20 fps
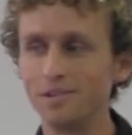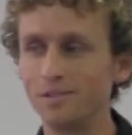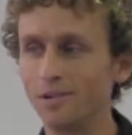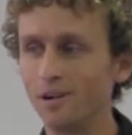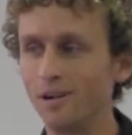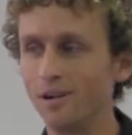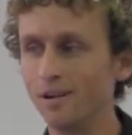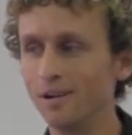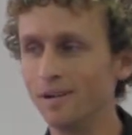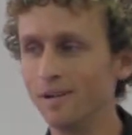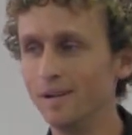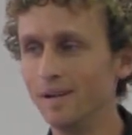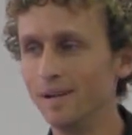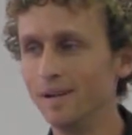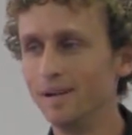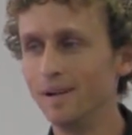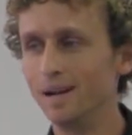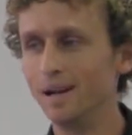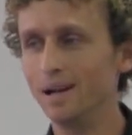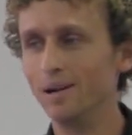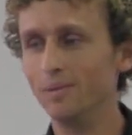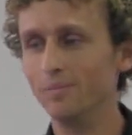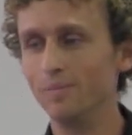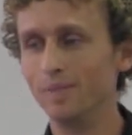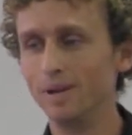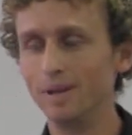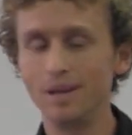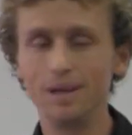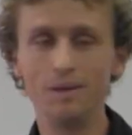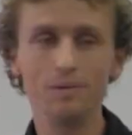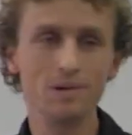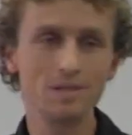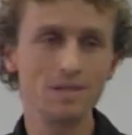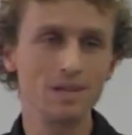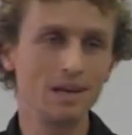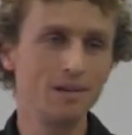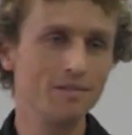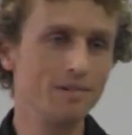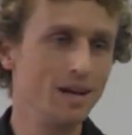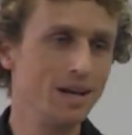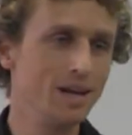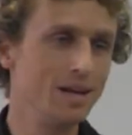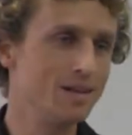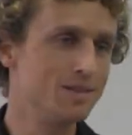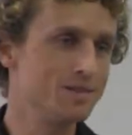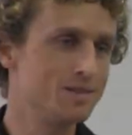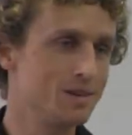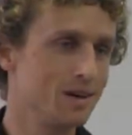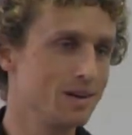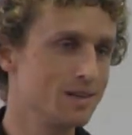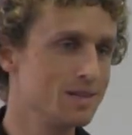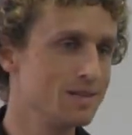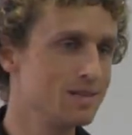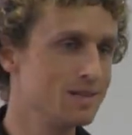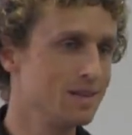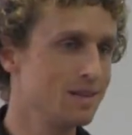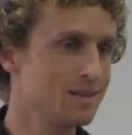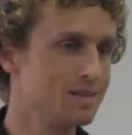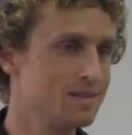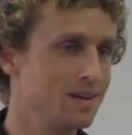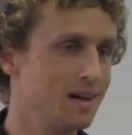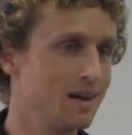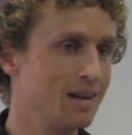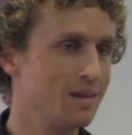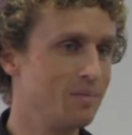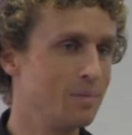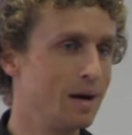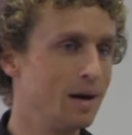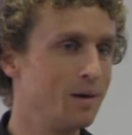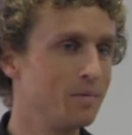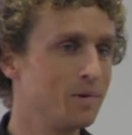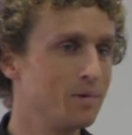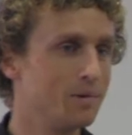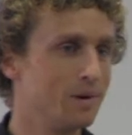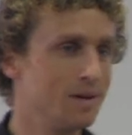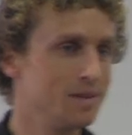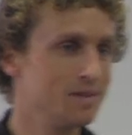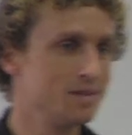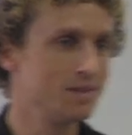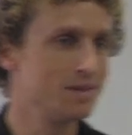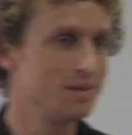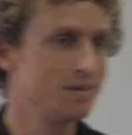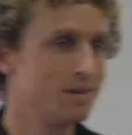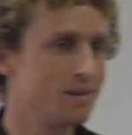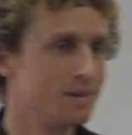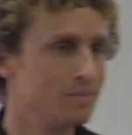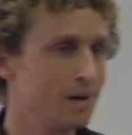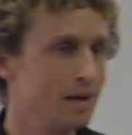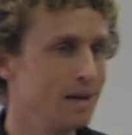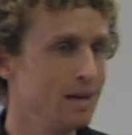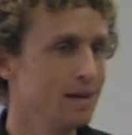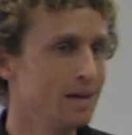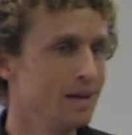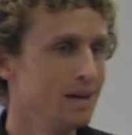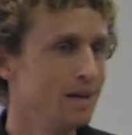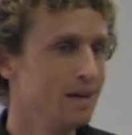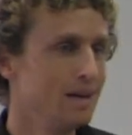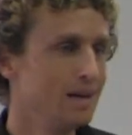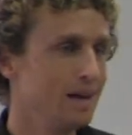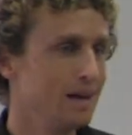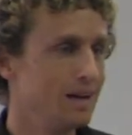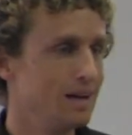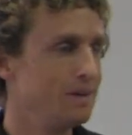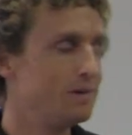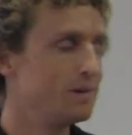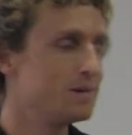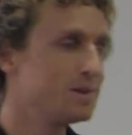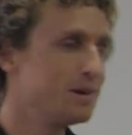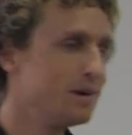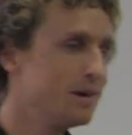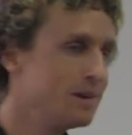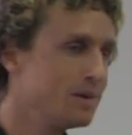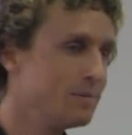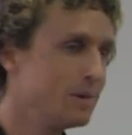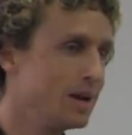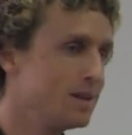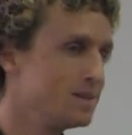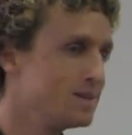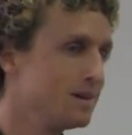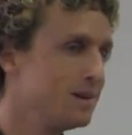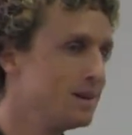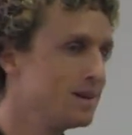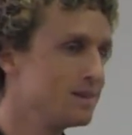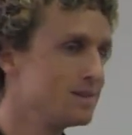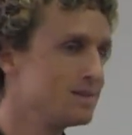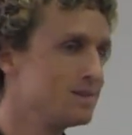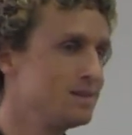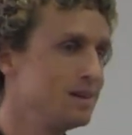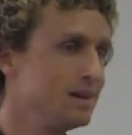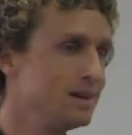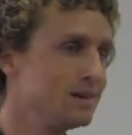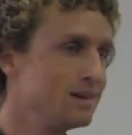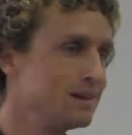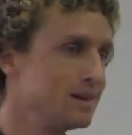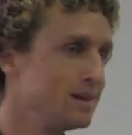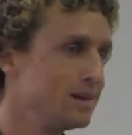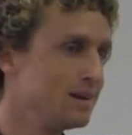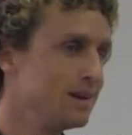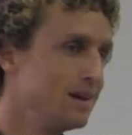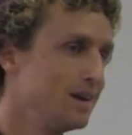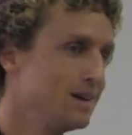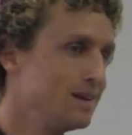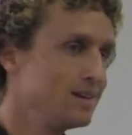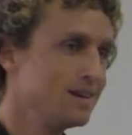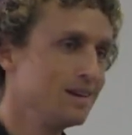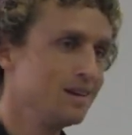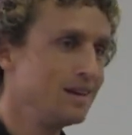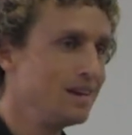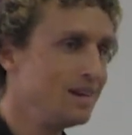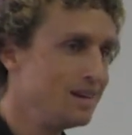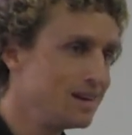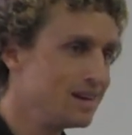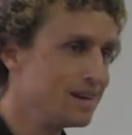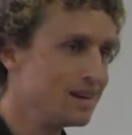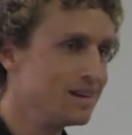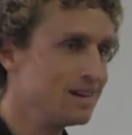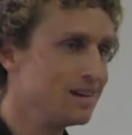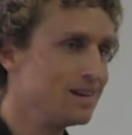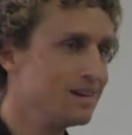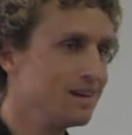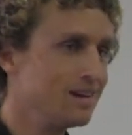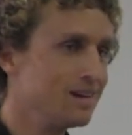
do wrong? He wasn't given any instructions in the start of the parable what he should do with the money, and he returned the money, so he didn't steal, and he didn't